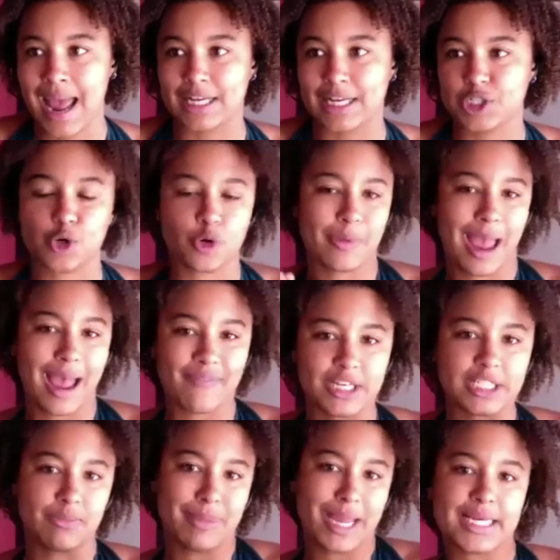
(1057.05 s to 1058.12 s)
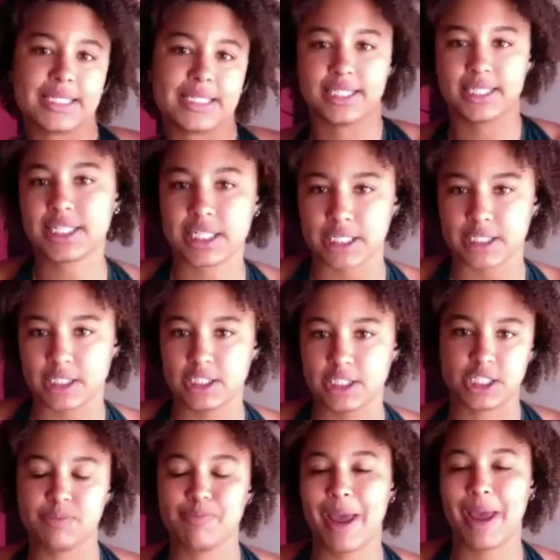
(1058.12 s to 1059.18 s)
and you're having to make decisions
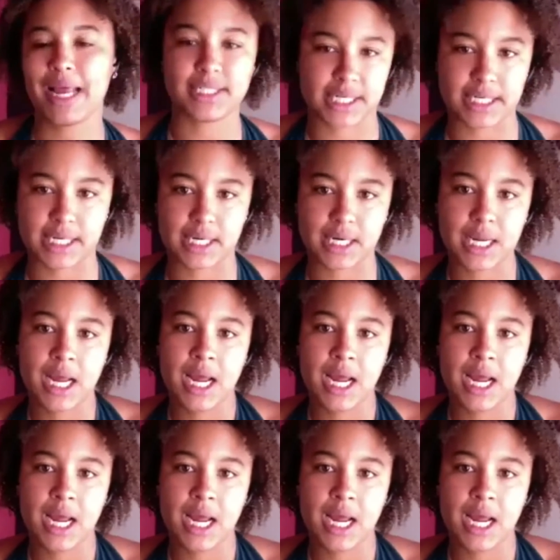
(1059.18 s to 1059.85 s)
to spend it,